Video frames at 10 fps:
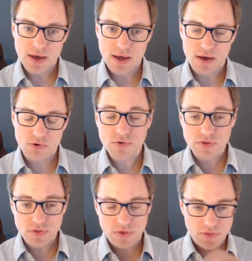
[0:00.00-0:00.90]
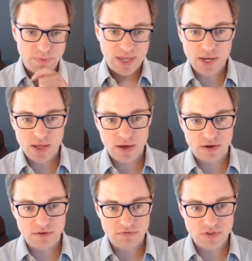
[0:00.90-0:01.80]
or the beginning
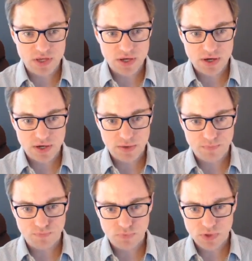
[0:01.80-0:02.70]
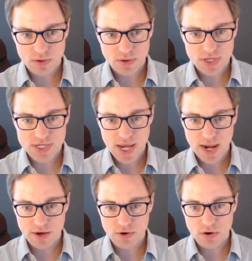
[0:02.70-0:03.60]
of the
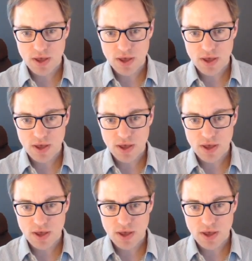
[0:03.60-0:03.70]
container